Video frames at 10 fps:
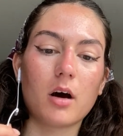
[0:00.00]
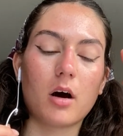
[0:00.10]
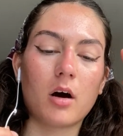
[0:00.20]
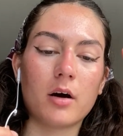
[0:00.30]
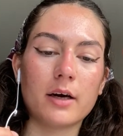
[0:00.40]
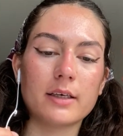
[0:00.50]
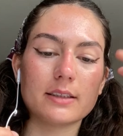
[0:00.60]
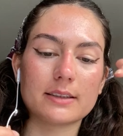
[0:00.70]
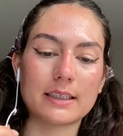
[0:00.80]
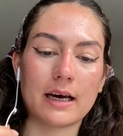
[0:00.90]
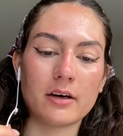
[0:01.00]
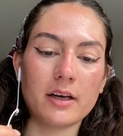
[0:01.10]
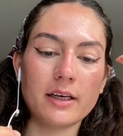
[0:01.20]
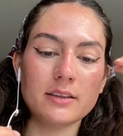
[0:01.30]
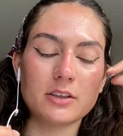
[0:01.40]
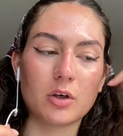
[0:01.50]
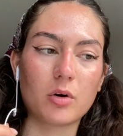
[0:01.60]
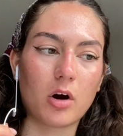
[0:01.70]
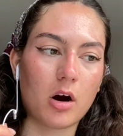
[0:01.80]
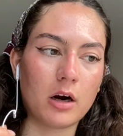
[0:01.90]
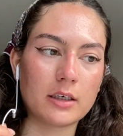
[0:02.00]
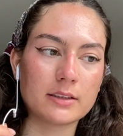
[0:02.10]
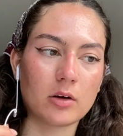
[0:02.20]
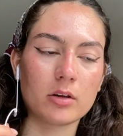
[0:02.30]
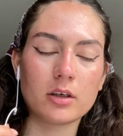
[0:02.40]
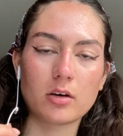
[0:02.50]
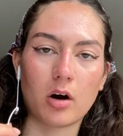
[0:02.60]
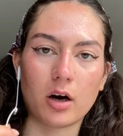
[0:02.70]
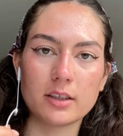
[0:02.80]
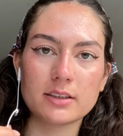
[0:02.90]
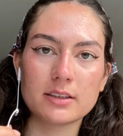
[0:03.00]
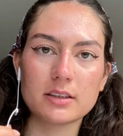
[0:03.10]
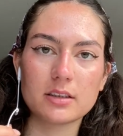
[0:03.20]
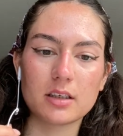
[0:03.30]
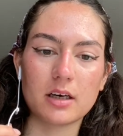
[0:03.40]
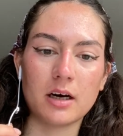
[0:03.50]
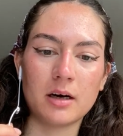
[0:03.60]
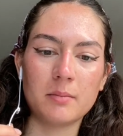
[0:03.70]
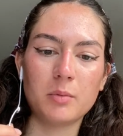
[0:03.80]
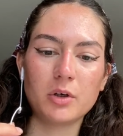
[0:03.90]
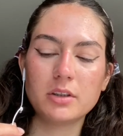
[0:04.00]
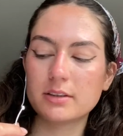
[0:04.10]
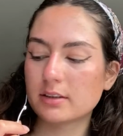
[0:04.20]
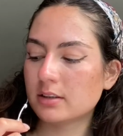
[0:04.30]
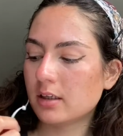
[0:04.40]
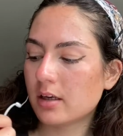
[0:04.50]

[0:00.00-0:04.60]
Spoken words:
On Saturdays, so Cars, all the Cars books